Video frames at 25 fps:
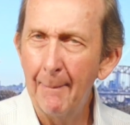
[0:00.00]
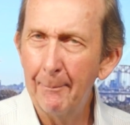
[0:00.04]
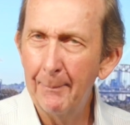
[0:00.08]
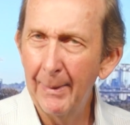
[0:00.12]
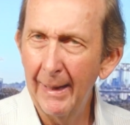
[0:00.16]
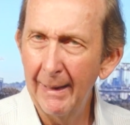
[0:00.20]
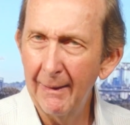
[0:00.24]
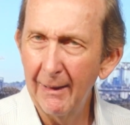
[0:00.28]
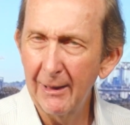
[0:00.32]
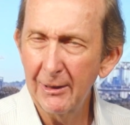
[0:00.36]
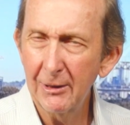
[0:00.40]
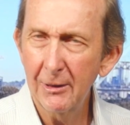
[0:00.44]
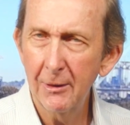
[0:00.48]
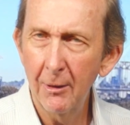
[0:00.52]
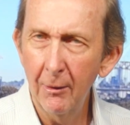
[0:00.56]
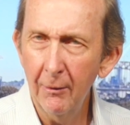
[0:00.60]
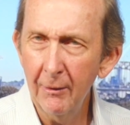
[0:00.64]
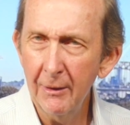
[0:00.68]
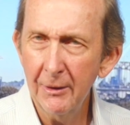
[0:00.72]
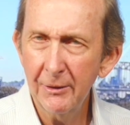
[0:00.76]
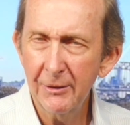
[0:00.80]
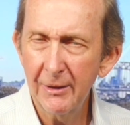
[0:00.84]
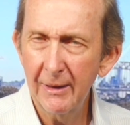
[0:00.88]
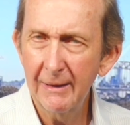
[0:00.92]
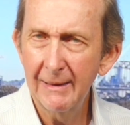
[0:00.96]
But as
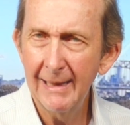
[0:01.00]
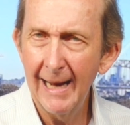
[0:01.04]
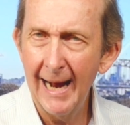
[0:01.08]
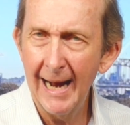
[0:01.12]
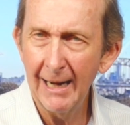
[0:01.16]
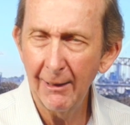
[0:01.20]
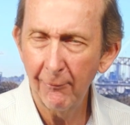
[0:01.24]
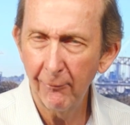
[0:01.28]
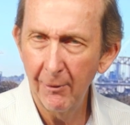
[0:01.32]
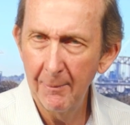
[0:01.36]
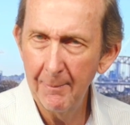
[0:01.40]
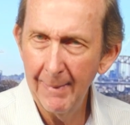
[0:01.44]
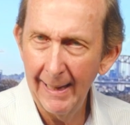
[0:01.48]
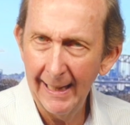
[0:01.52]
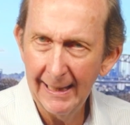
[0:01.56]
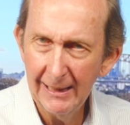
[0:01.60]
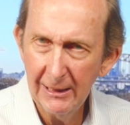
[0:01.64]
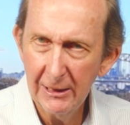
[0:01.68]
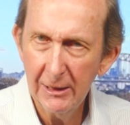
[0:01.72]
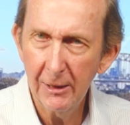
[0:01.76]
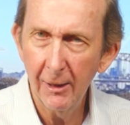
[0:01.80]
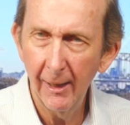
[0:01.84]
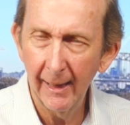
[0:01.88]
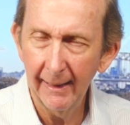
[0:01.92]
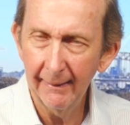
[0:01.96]
long as the data
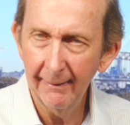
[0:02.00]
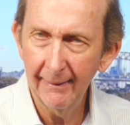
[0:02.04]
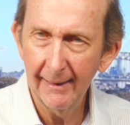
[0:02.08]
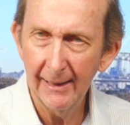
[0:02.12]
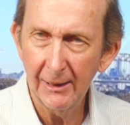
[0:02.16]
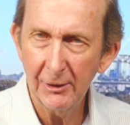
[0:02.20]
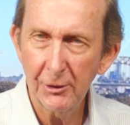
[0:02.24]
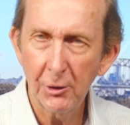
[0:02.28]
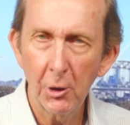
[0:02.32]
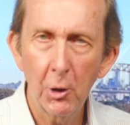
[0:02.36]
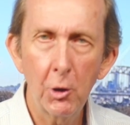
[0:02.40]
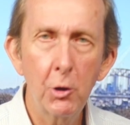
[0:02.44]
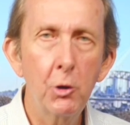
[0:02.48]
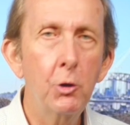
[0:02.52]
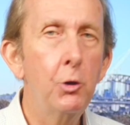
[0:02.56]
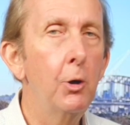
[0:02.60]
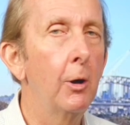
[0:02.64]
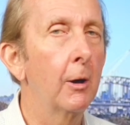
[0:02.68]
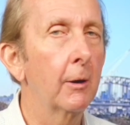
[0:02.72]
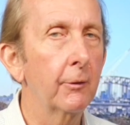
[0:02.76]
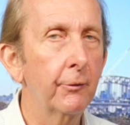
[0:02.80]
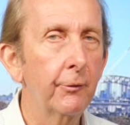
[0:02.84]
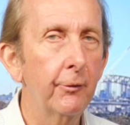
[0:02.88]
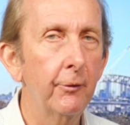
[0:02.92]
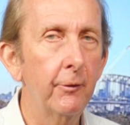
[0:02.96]
remains like this,
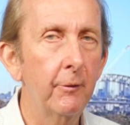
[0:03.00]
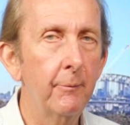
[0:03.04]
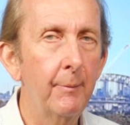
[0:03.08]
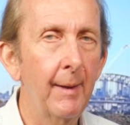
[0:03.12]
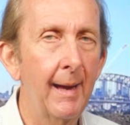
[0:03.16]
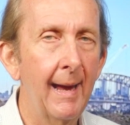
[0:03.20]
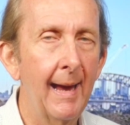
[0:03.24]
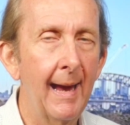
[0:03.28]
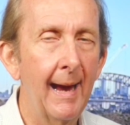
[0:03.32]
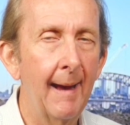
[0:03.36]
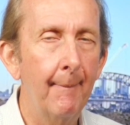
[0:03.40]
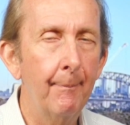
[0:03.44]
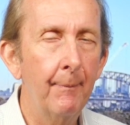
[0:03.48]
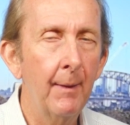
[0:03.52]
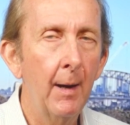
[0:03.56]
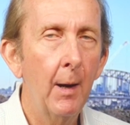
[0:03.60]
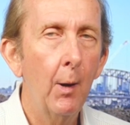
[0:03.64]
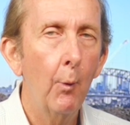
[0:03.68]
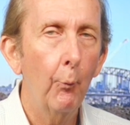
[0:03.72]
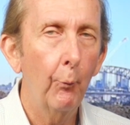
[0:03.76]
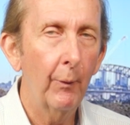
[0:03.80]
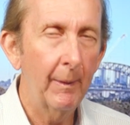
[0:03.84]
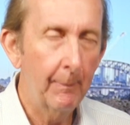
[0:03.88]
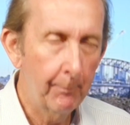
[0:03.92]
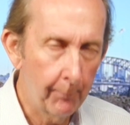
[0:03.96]
not too bad,
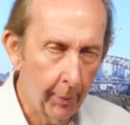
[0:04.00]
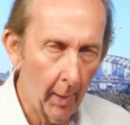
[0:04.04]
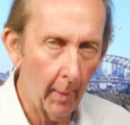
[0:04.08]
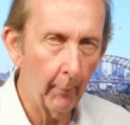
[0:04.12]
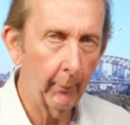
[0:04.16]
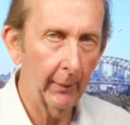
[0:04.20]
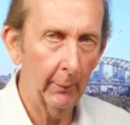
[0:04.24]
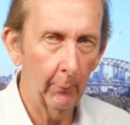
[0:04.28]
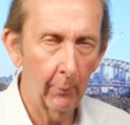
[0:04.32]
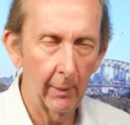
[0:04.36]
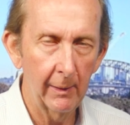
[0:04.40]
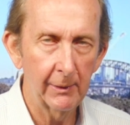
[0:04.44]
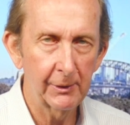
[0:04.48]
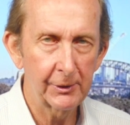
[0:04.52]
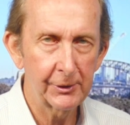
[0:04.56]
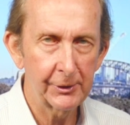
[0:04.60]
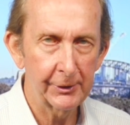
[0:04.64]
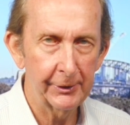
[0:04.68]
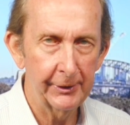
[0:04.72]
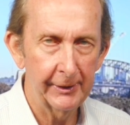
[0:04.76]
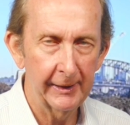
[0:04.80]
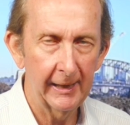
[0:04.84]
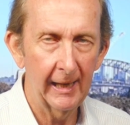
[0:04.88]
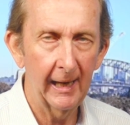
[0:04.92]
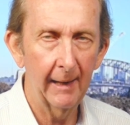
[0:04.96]
we probably won't
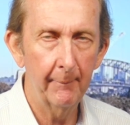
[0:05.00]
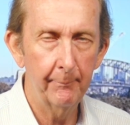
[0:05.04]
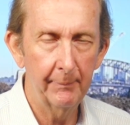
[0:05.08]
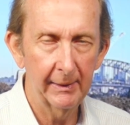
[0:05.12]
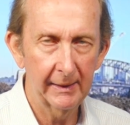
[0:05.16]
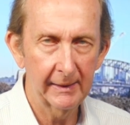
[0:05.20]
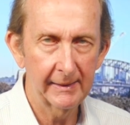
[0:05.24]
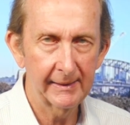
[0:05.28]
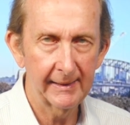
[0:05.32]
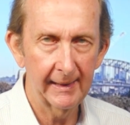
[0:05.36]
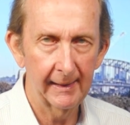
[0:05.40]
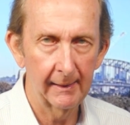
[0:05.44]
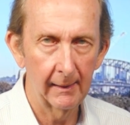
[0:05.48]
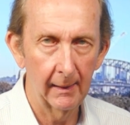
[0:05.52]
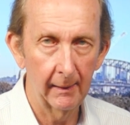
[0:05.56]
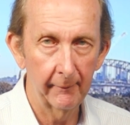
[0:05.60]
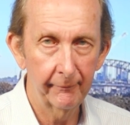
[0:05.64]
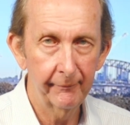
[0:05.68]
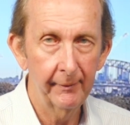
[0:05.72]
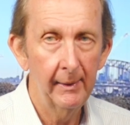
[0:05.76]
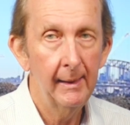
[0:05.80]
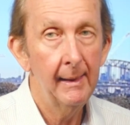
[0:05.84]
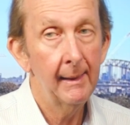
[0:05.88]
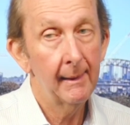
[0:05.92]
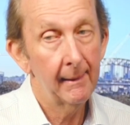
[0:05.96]
see a big sell-off.